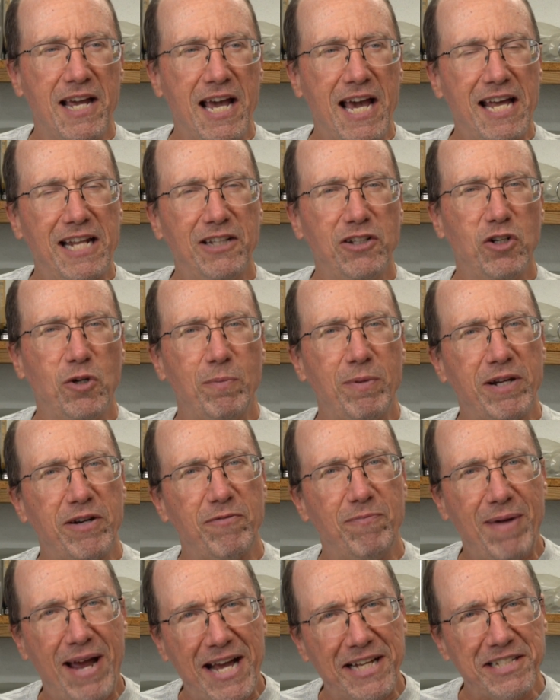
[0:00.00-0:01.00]
And a little bit
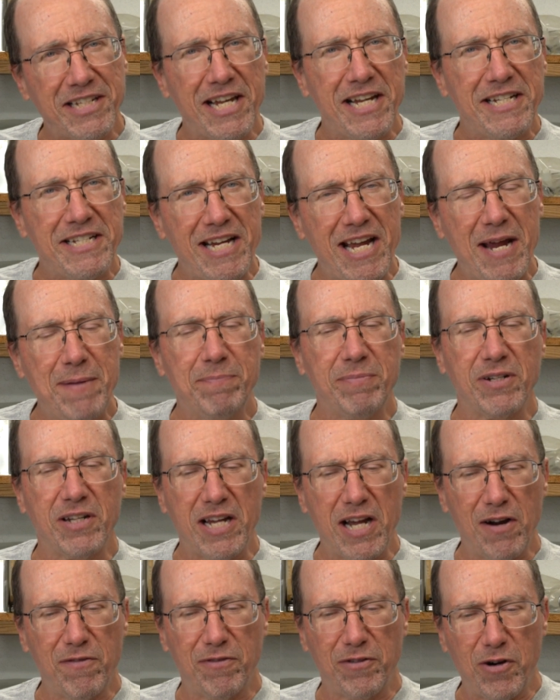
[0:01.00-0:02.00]
of masking tape to
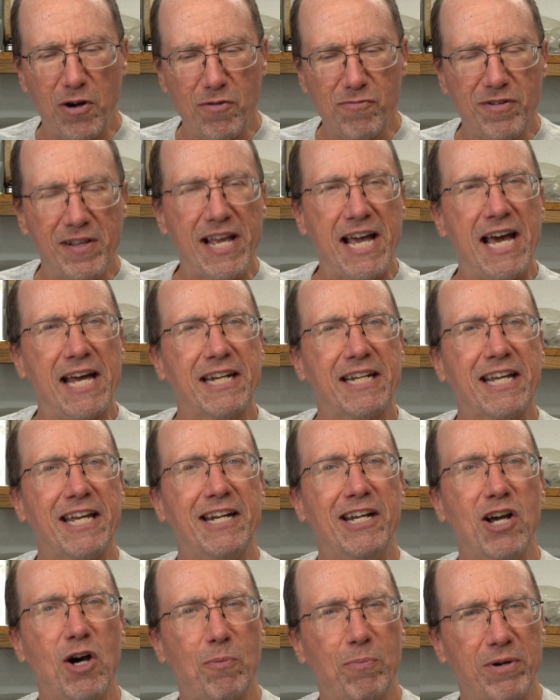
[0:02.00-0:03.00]
cover over that can
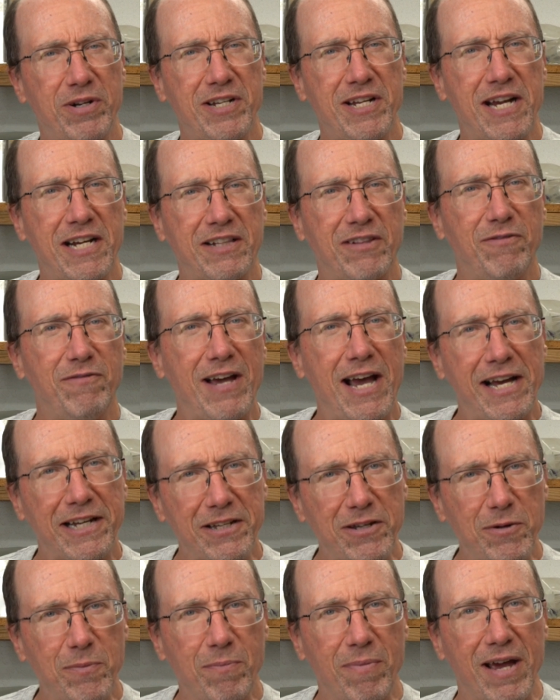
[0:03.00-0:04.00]
help protect the
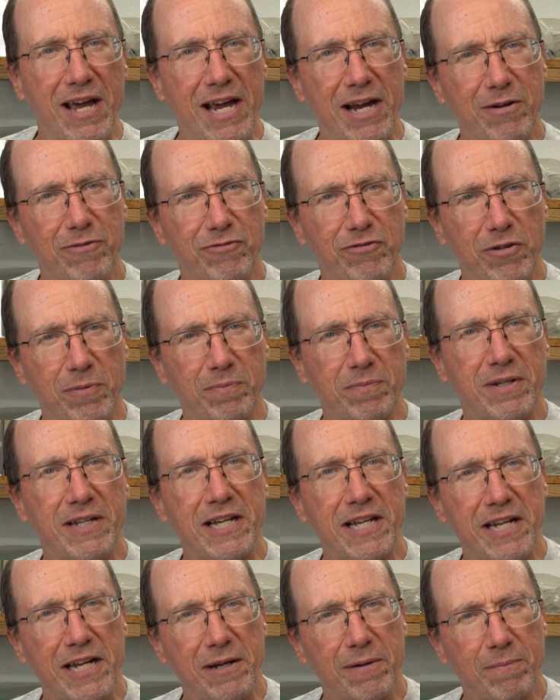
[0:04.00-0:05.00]
vacuum bag from
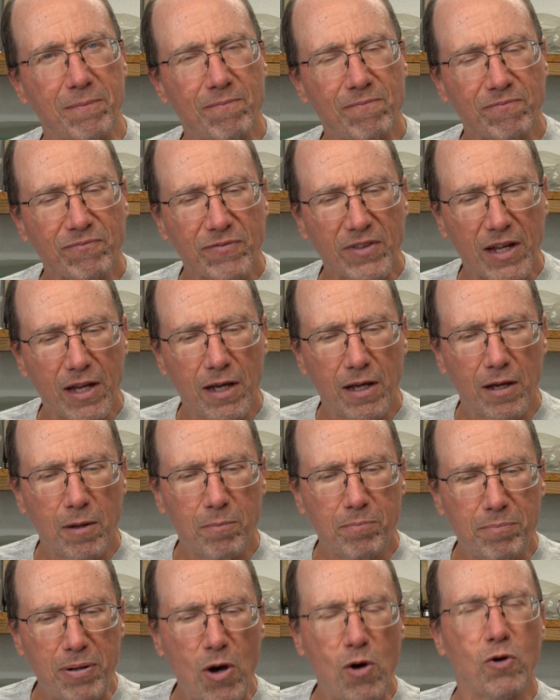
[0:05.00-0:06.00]
getting
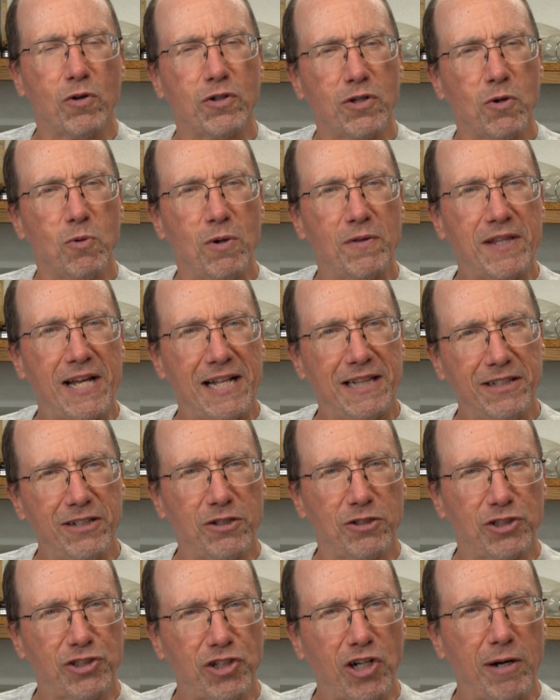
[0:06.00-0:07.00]
poked with that
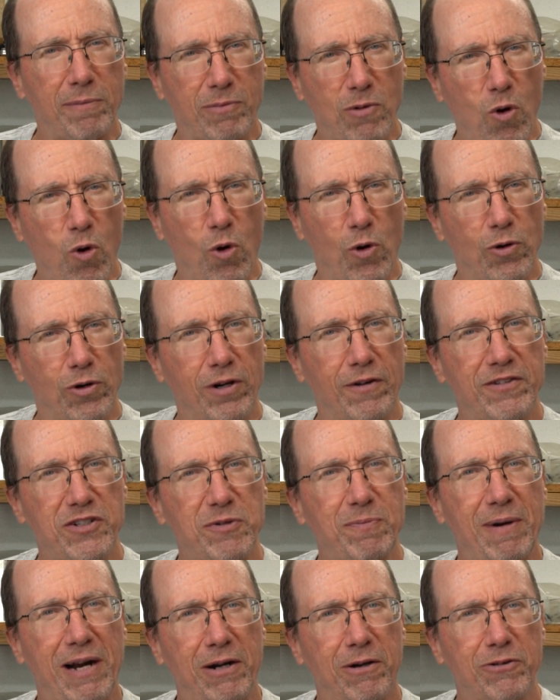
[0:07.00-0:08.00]
little sharp corner on the
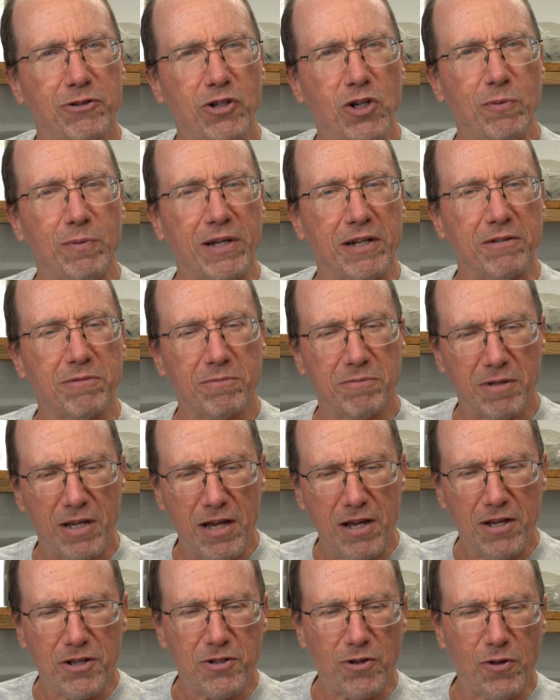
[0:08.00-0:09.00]
spiral tubing.
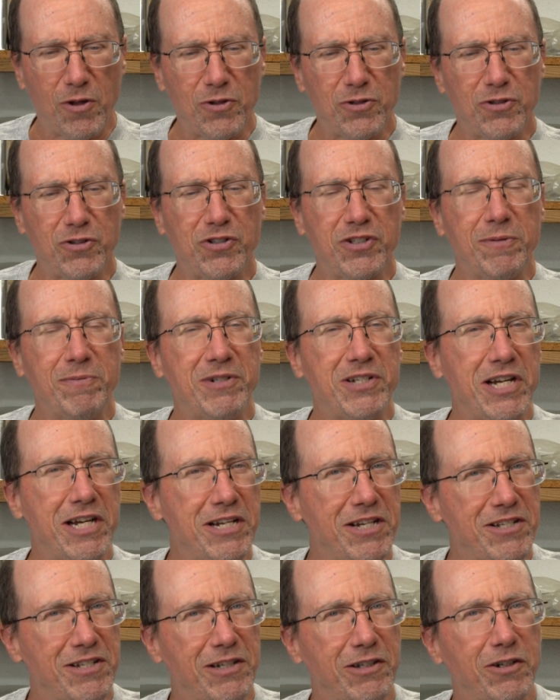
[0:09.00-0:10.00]
So those are some
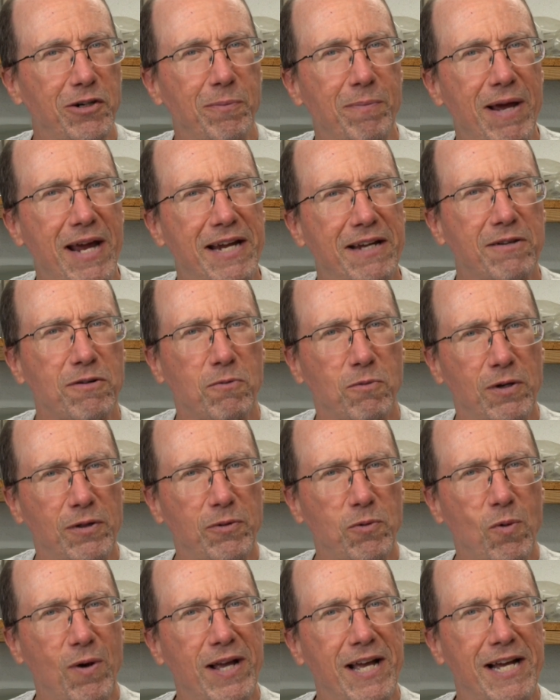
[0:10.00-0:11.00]
changes I'm going to make with
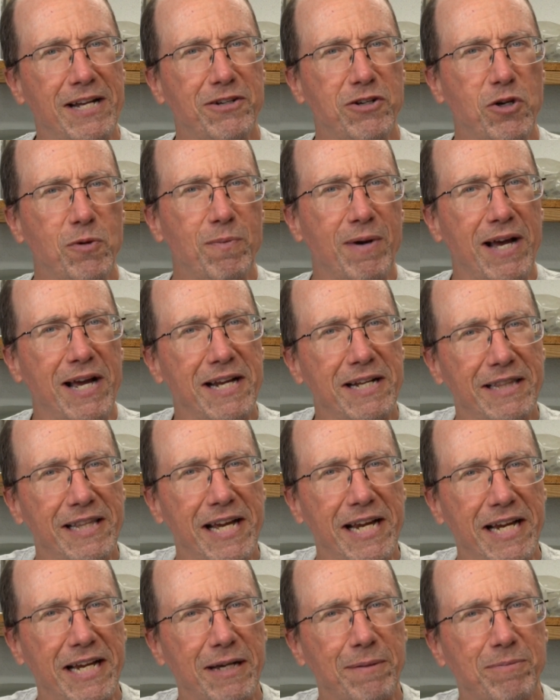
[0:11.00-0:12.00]
the way I do my
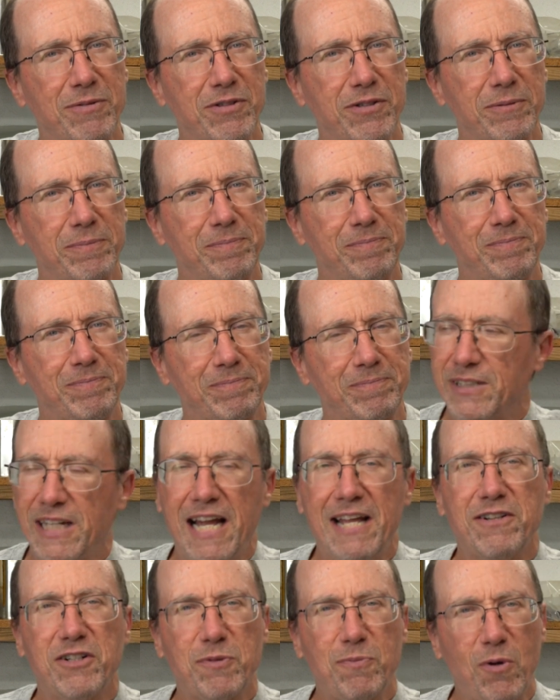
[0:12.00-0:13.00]
layups.
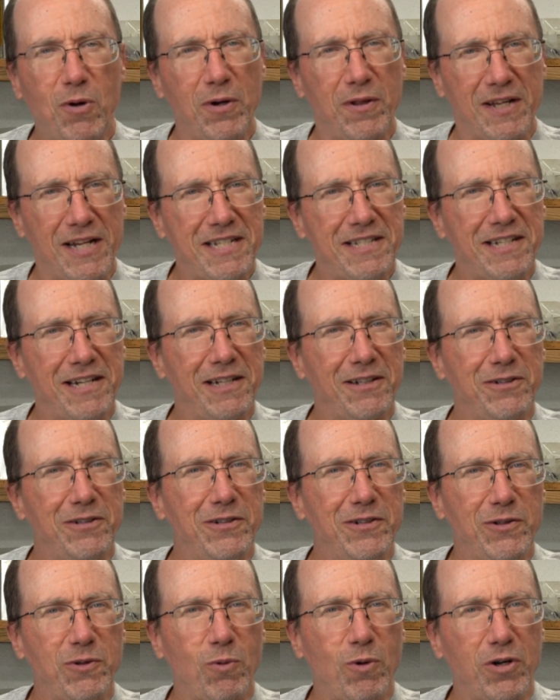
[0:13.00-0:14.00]
And there's more things I
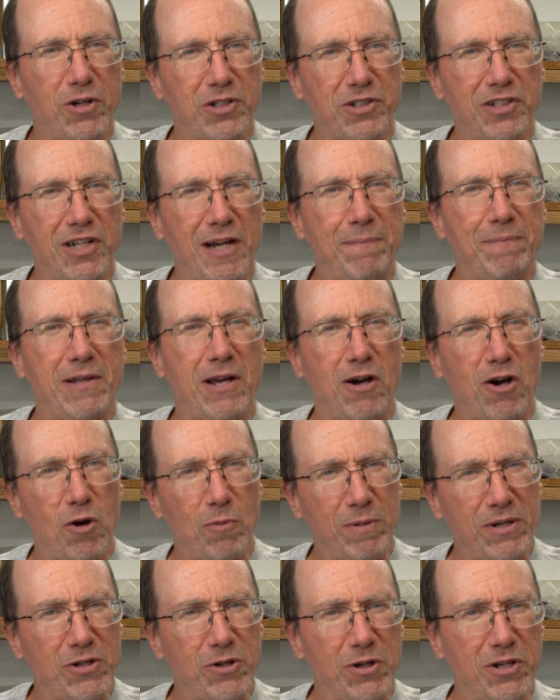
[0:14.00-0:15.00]
learned in the workshop that I'll
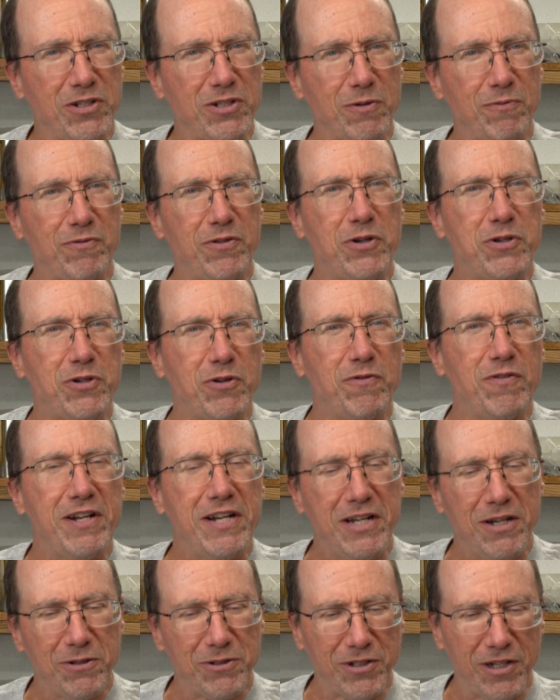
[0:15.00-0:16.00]
be doing some future
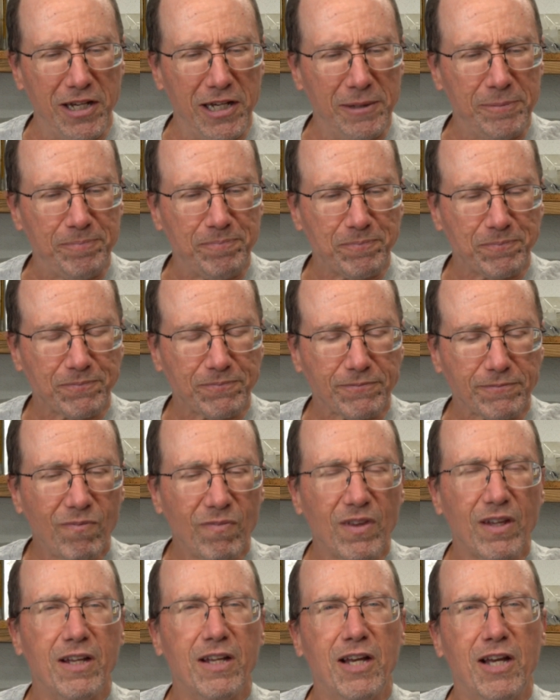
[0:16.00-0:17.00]
videos on.
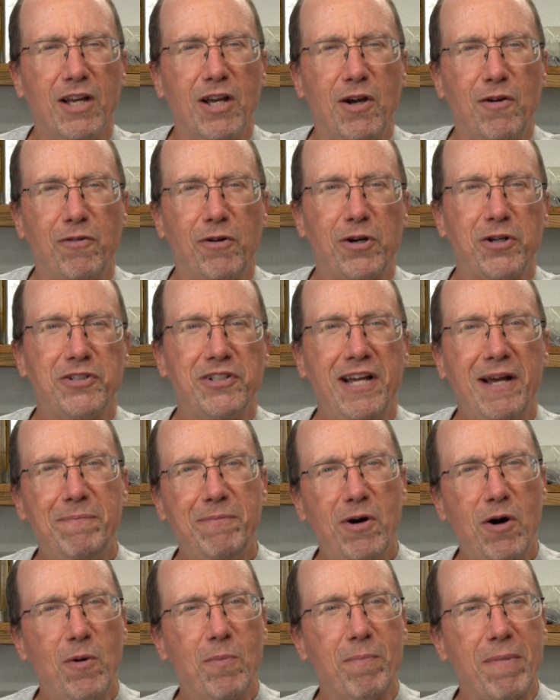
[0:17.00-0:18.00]
For
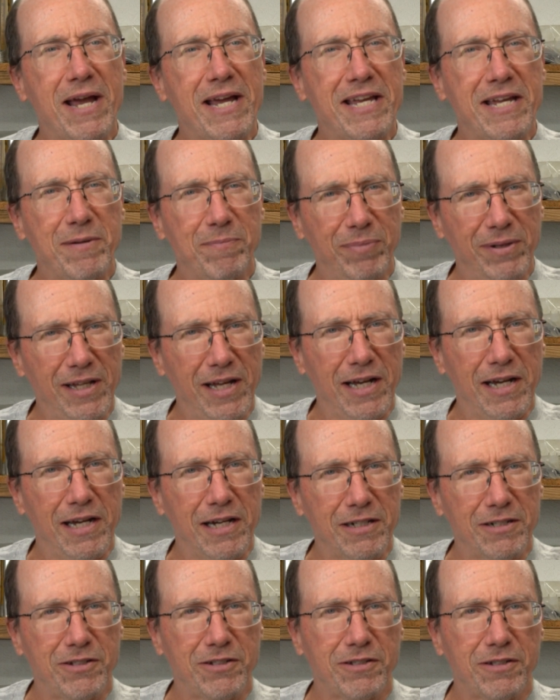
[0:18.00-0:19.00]
example, making
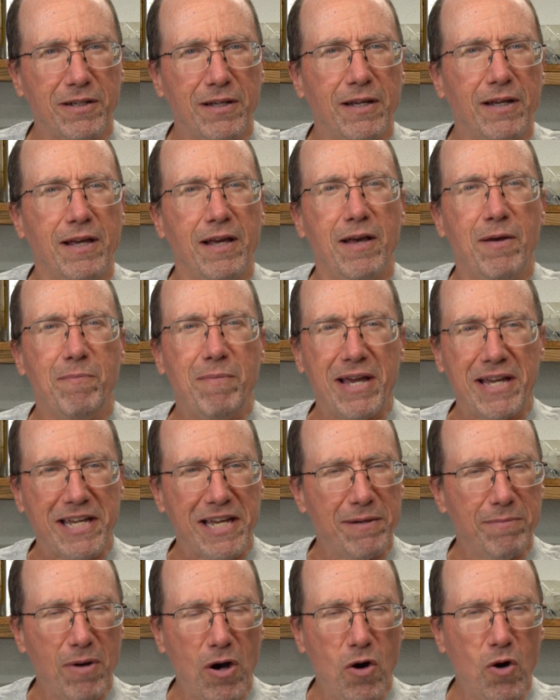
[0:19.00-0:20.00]
plugs,
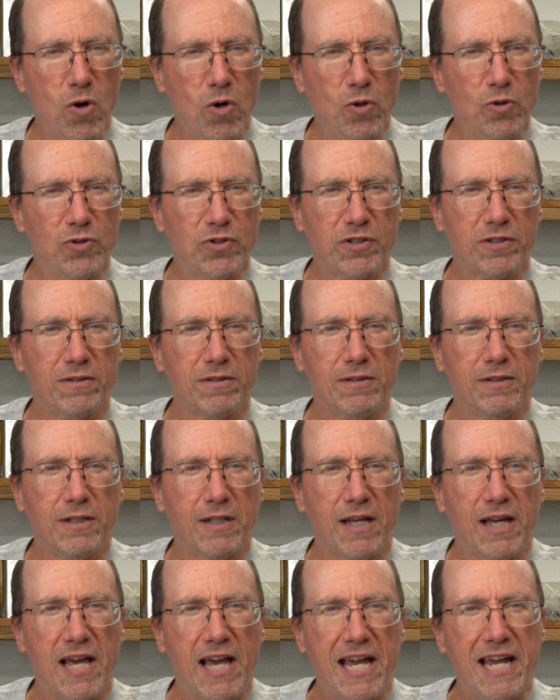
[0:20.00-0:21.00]
making molds,
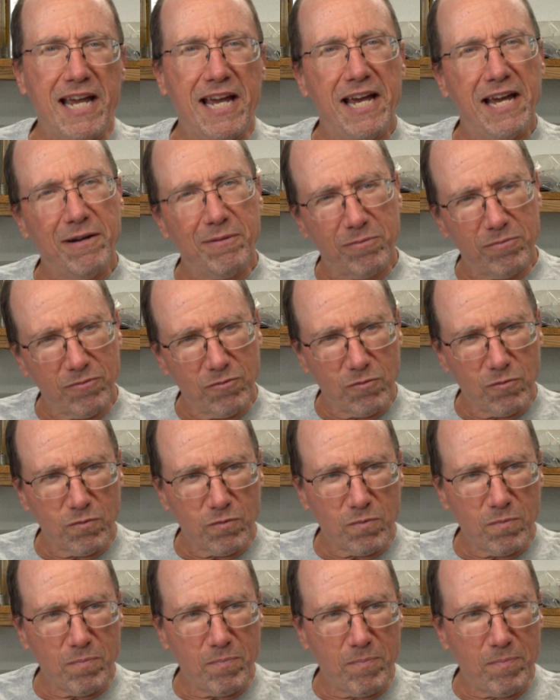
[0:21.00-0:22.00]
and
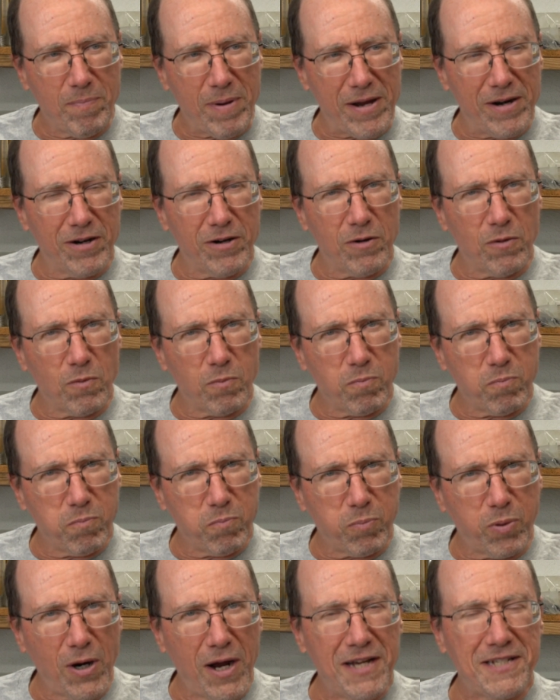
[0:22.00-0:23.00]
better
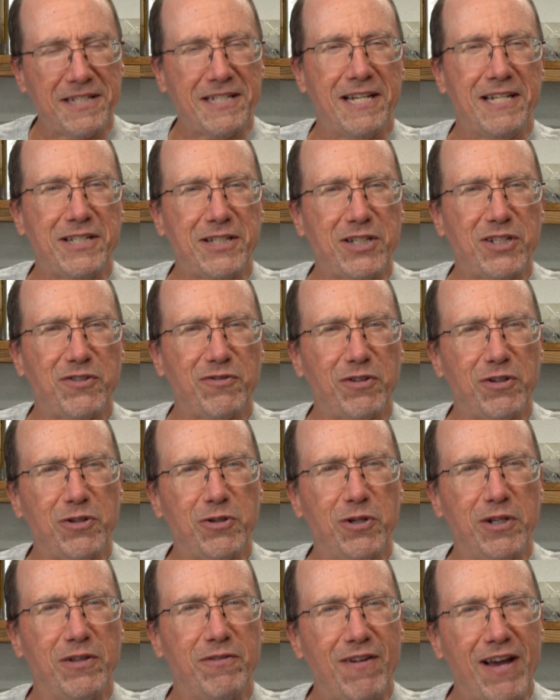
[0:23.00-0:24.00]
processes for
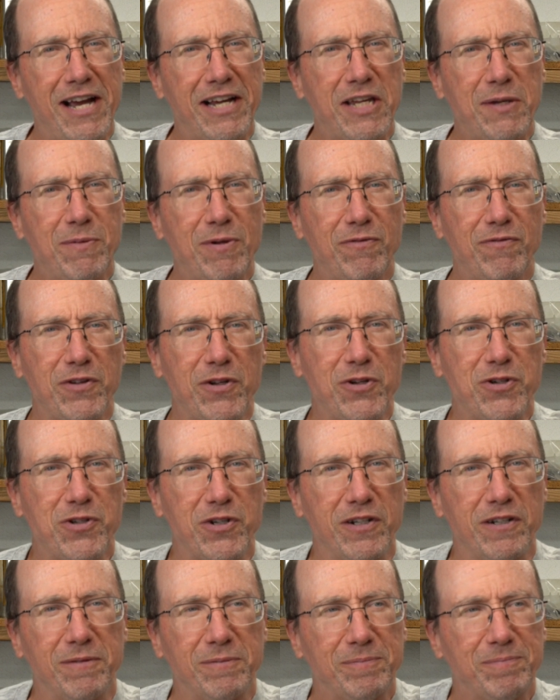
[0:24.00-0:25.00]
doing the vacuum
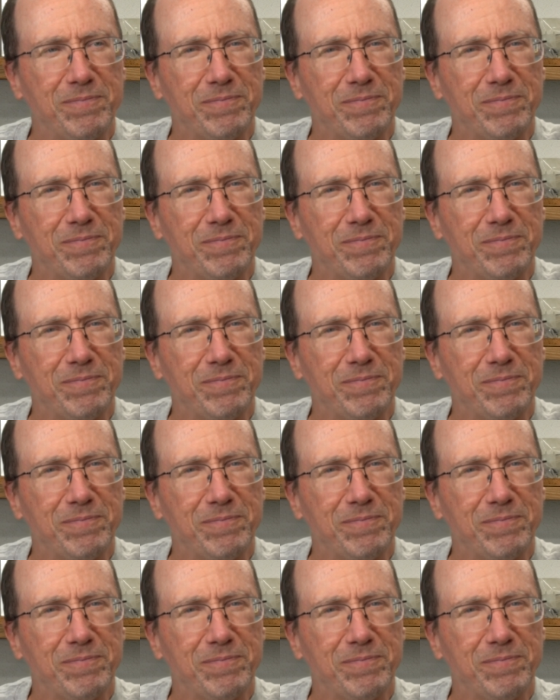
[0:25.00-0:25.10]
infusion.